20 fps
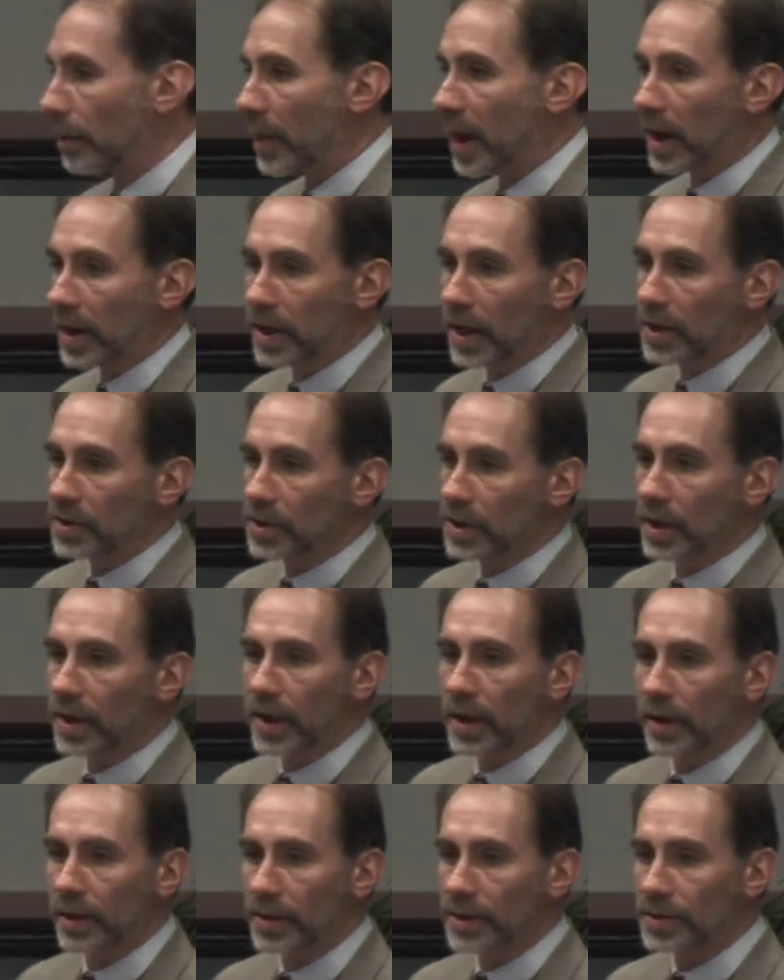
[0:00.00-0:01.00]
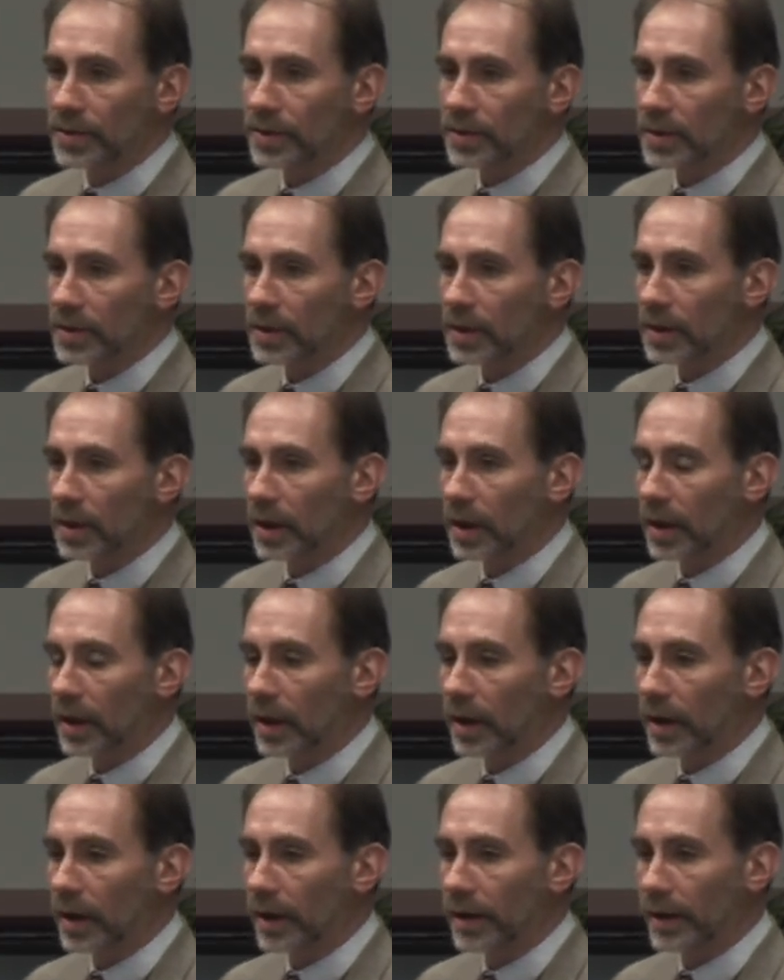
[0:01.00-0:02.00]
Medication adherence,
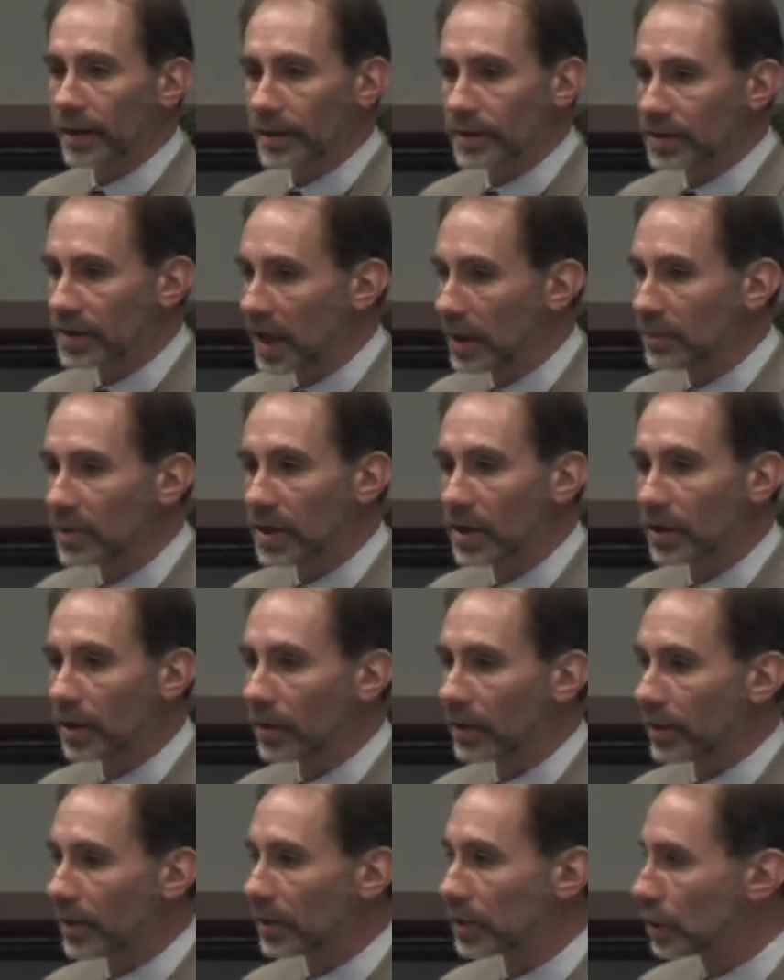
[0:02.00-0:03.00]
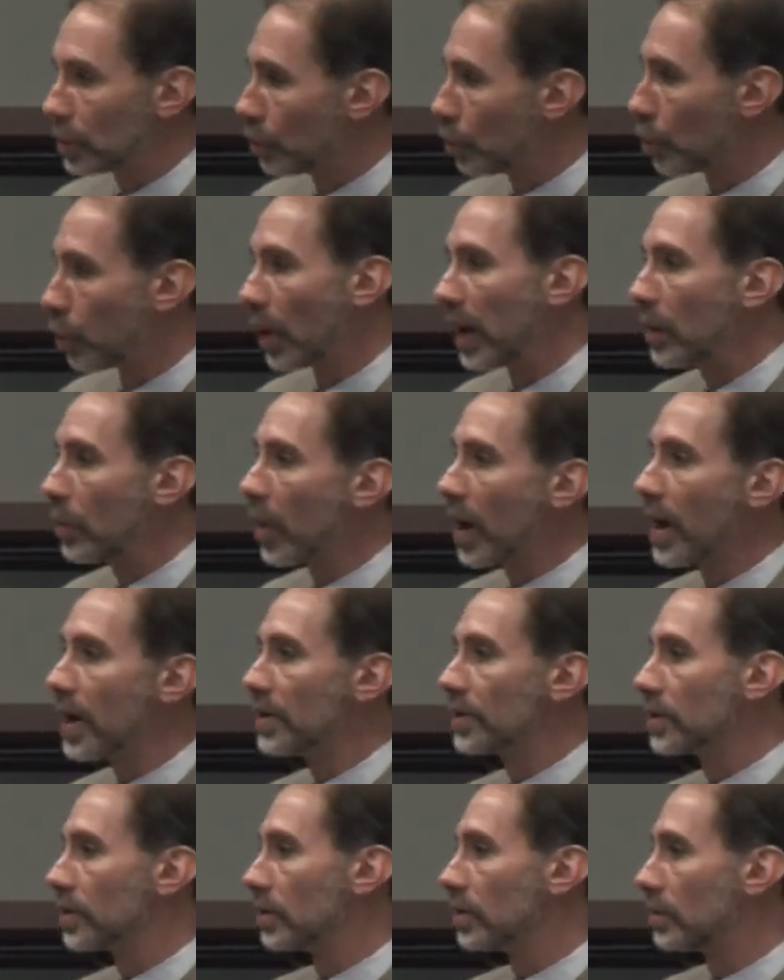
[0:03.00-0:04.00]
same deal. There's great
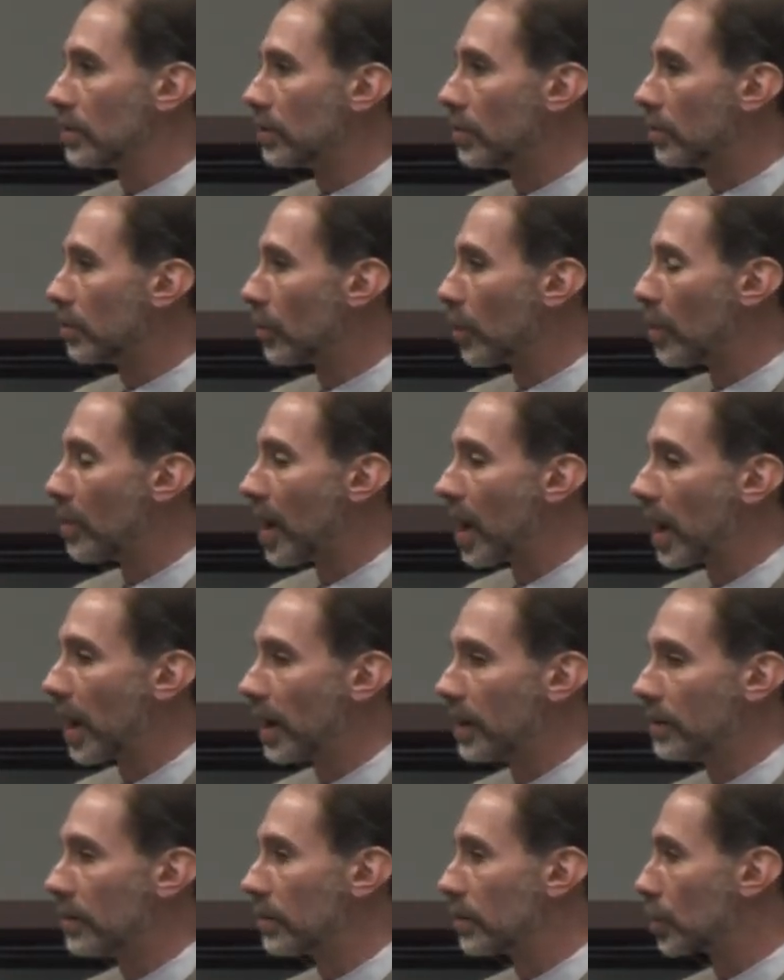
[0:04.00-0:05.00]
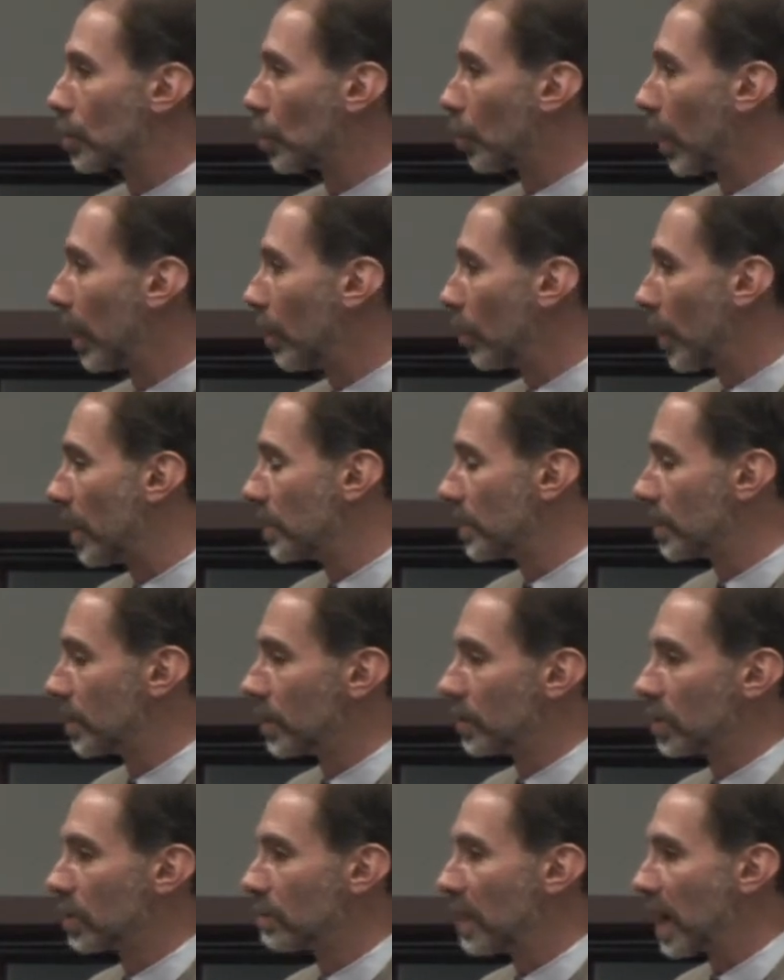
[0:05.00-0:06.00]
ways to remind, there's great ways to
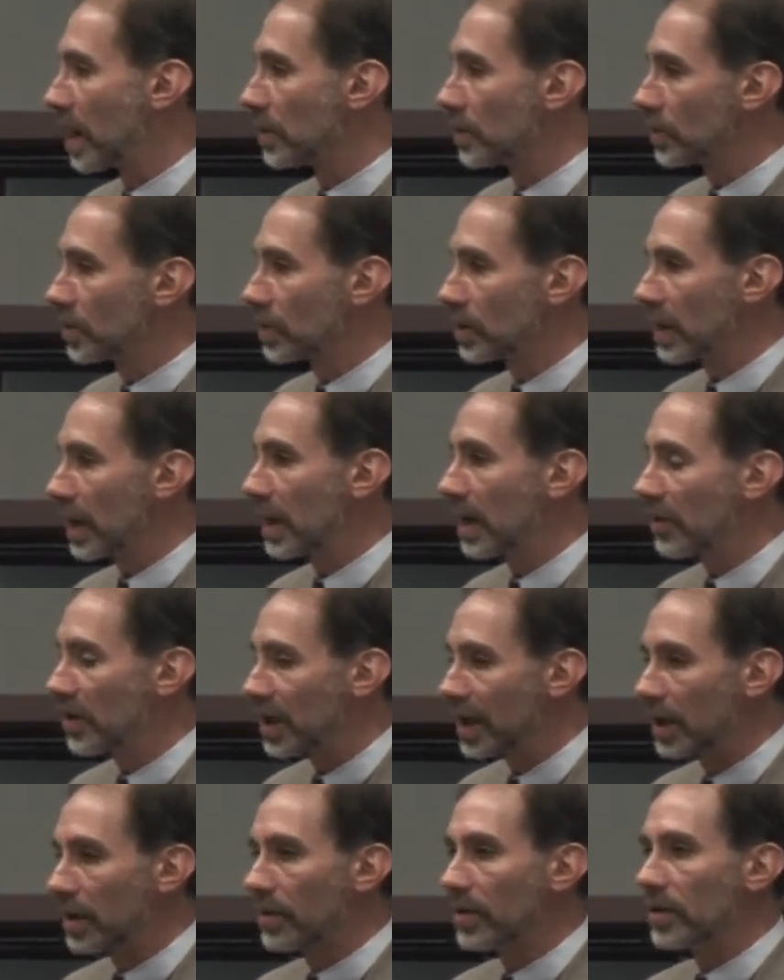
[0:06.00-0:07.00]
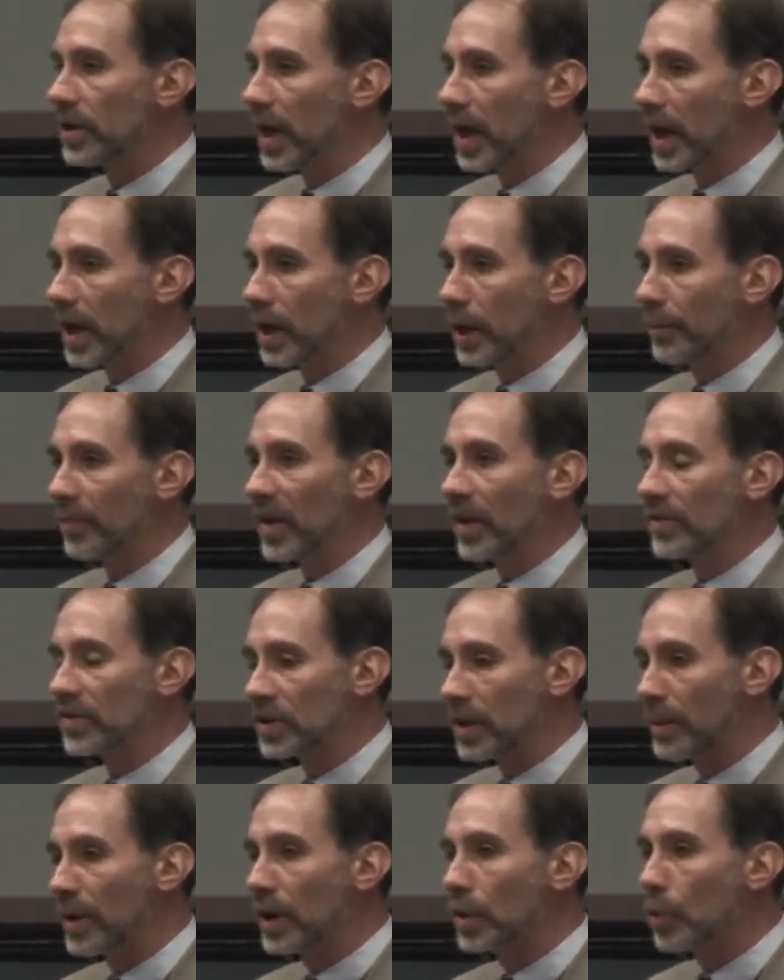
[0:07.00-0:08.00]
dispense, and at the end of the day, if
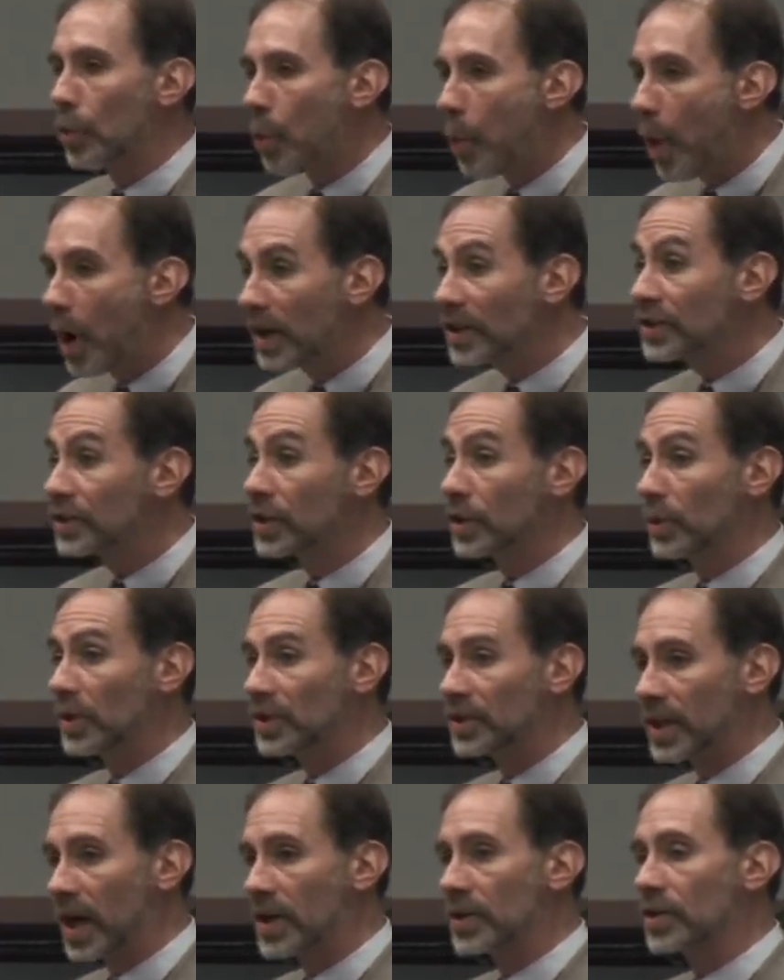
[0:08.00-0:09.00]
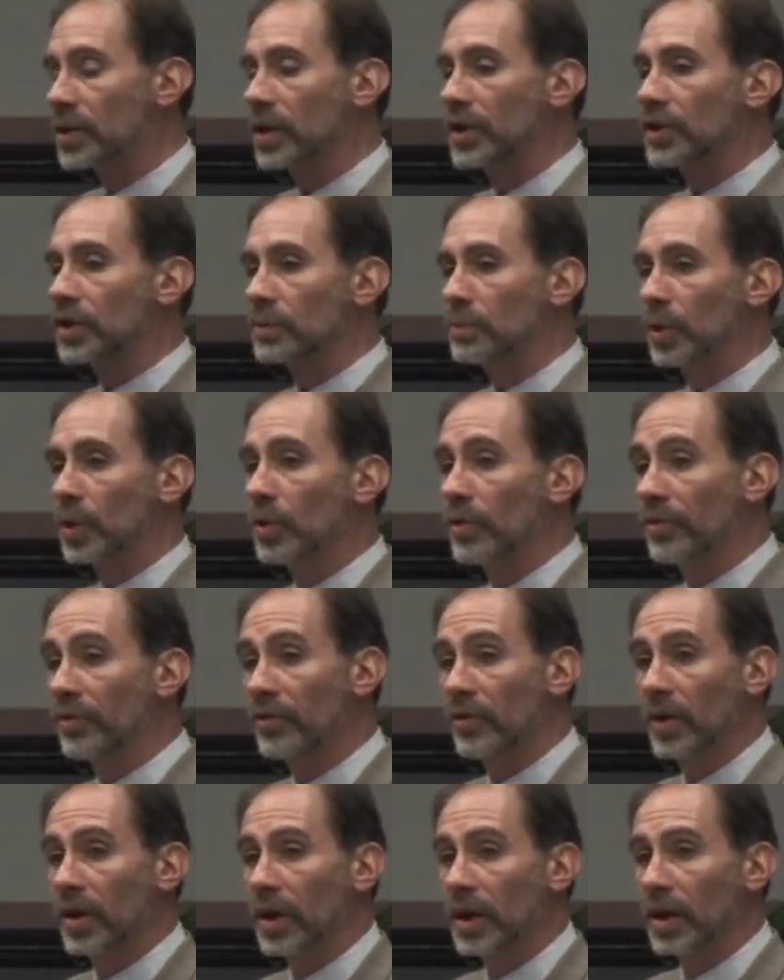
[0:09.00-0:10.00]
somebody wants to intentionally
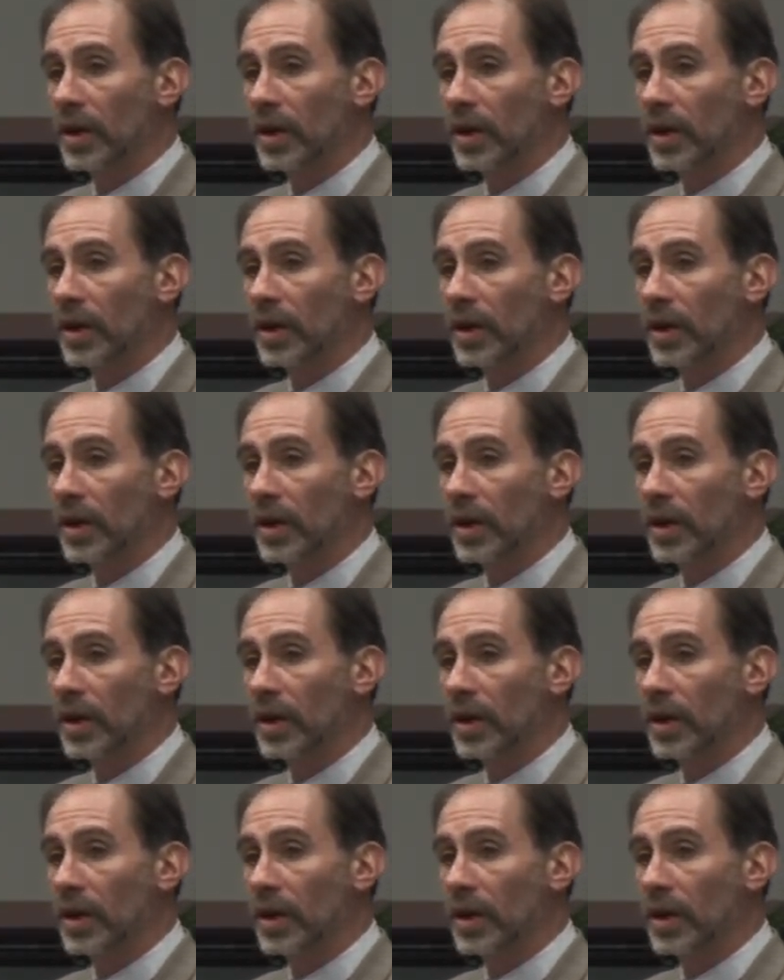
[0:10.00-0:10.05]
spoof